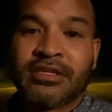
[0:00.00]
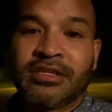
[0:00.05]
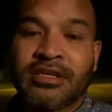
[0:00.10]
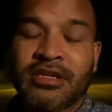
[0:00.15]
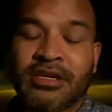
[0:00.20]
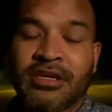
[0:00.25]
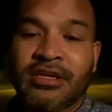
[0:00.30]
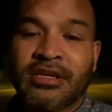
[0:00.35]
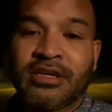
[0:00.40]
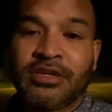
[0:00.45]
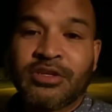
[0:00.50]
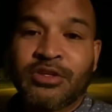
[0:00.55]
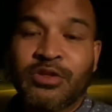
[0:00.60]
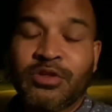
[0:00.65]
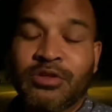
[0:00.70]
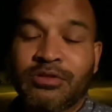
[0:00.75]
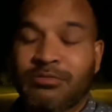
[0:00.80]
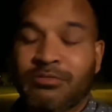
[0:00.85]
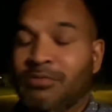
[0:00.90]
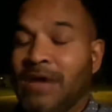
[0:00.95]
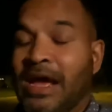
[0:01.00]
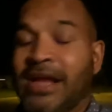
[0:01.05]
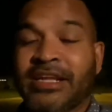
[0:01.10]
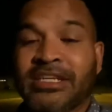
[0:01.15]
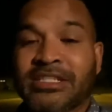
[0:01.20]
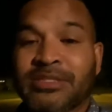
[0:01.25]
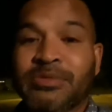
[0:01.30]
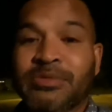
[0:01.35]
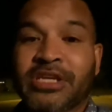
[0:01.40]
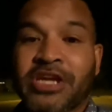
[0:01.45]
uh, I need
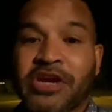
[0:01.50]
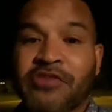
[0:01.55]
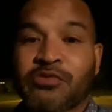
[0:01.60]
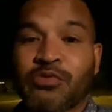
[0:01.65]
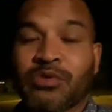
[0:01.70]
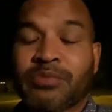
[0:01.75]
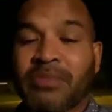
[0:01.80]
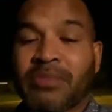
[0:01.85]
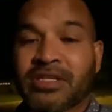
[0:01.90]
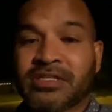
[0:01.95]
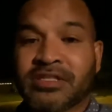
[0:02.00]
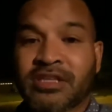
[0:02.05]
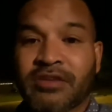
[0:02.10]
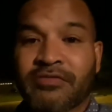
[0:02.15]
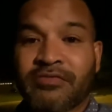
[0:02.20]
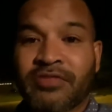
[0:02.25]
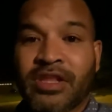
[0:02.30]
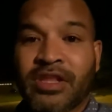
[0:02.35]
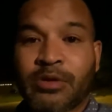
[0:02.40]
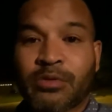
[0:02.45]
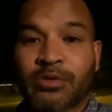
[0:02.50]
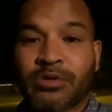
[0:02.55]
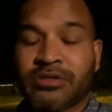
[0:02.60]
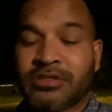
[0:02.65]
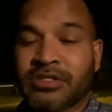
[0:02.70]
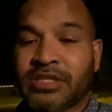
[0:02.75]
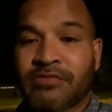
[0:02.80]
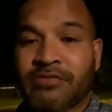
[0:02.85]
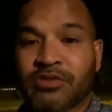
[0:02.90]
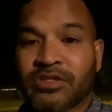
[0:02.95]
to be careful with my stuff. There were
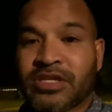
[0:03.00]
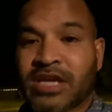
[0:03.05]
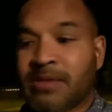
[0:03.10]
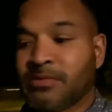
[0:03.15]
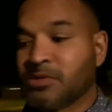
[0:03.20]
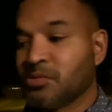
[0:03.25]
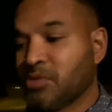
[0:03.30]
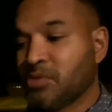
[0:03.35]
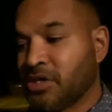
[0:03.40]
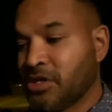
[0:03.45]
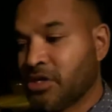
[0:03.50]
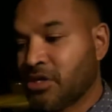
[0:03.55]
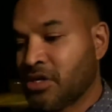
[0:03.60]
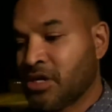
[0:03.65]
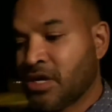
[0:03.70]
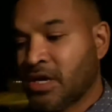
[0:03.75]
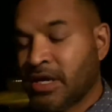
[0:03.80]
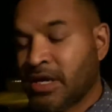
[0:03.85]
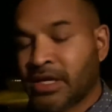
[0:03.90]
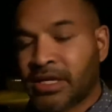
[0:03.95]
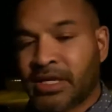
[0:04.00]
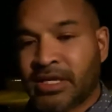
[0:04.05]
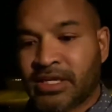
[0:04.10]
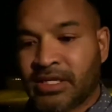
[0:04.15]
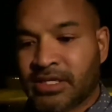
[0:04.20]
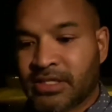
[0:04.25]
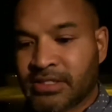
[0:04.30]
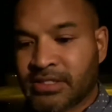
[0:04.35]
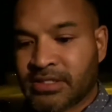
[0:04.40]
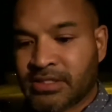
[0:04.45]
several times where
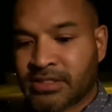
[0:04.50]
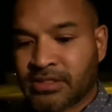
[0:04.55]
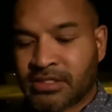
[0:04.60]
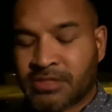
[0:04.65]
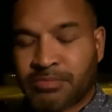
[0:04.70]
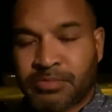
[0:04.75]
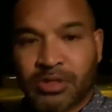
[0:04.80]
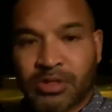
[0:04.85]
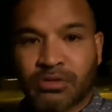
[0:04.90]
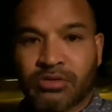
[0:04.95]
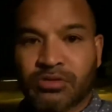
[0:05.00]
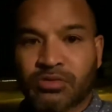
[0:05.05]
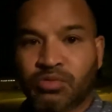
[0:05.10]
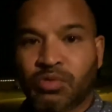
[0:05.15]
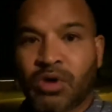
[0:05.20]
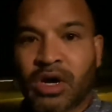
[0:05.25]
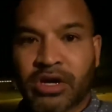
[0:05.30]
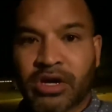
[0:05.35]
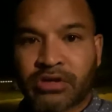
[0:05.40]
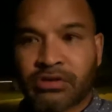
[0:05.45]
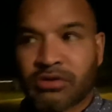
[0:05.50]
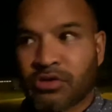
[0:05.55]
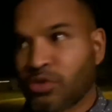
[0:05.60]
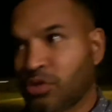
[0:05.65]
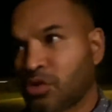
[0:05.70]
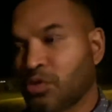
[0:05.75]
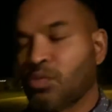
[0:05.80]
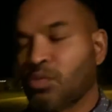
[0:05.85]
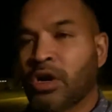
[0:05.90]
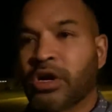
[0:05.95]
kids spilled water,
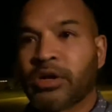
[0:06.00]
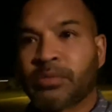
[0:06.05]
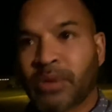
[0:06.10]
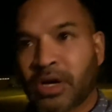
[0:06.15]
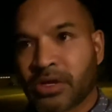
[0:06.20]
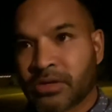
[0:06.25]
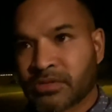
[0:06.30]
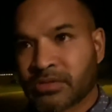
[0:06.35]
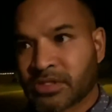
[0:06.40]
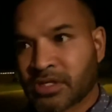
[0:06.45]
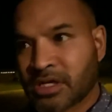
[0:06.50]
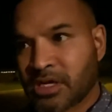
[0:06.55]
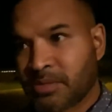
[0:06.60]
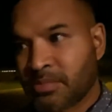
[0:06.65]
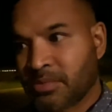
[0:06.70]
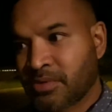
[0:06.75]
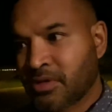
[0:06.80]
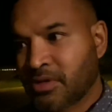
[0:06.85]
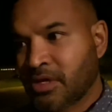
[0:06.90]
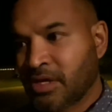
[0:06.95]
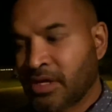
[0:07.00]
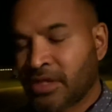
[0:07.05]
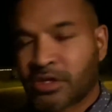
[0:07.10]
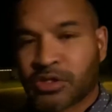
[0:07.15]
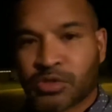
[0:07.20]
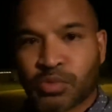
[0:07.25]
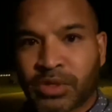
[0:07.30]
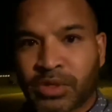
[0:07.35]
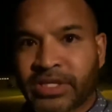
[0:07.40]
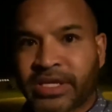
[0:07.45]
throwing water bottles up
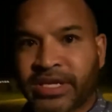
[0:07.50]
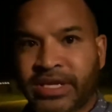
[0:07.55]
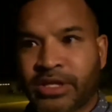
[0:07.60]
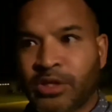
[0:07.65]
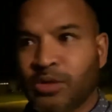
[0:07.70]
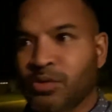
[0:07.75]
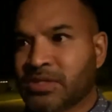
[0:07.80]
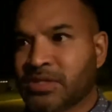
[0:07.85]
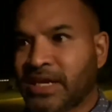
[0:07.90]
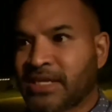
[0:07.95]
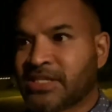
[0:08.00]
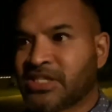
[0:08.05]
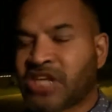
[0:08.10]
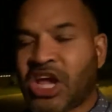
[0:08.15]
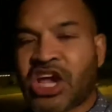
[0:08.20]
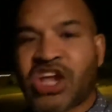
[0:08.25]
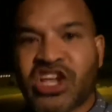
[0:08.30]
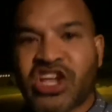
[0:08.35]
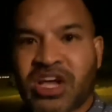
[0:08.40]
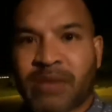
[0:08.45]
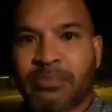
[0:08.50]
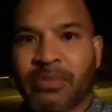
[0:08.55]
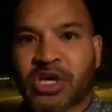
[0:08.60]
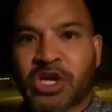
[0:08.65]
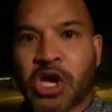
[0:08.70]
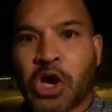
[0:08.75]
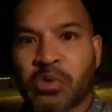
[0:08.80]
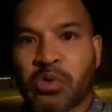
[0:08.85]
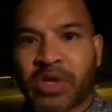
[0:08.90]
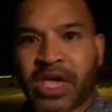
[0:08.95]
there's one kid who's like shaking up a
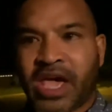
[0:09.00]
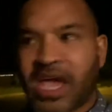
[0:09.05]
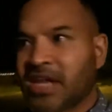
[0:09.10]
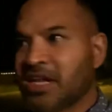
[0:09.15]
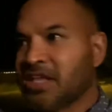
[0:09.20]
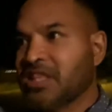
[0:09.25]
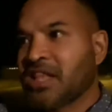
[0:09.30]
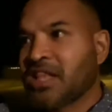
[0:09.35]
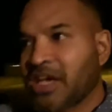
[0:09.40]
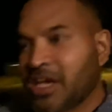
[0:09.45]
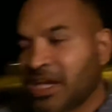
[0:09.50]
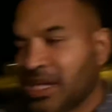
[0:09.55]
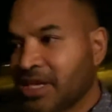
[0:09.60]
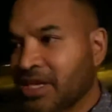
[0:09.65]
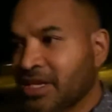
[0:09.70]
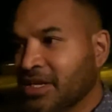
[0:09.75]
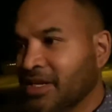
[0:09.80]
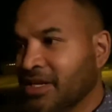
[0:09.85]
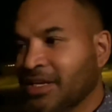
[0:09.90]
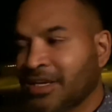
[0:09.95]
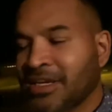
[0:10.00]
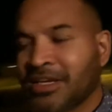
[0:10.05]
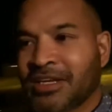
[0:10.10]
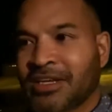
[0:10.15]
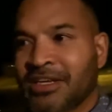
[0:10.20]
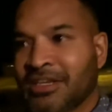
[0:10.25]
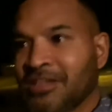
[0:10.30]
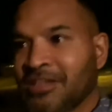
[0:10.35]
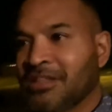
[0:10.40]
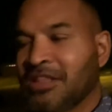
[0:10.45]
Coke can and like
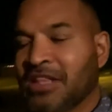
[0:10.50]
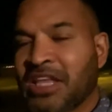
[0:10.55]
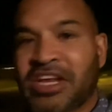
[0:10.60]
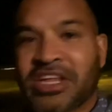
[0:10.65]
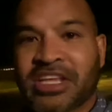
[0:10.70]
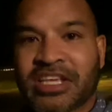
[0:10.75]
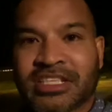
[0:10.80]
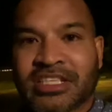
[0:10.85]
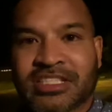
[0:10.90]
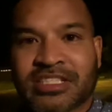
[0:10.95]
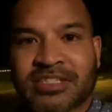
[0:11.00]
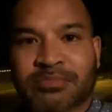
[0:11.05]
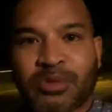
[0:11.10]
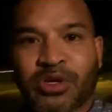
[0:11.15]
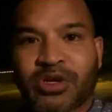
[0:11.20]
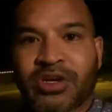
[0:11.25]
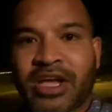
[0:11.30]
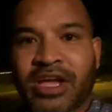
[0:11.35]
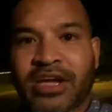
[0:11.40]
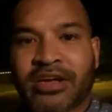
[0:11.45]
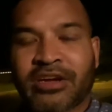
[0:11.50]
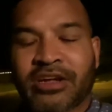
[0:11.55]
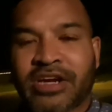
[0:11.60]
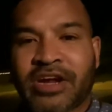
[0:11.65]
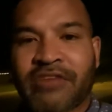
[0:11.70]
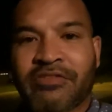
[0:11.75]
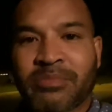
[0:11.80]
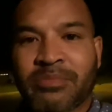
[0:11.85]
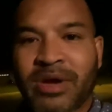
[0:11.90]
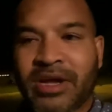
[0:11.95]
letting it spurt out on
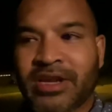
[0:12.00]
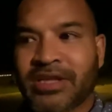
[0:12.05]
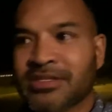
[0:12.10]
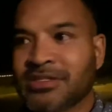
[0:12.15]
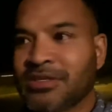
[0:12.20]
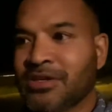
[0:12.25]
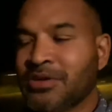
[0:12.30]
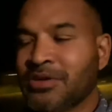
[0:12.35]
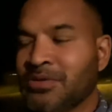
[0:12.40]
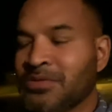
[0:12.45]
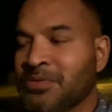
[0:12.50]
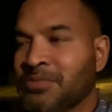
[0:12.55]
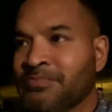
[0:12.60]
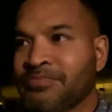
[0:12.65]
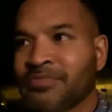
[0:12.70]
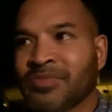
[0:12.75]
everybody. So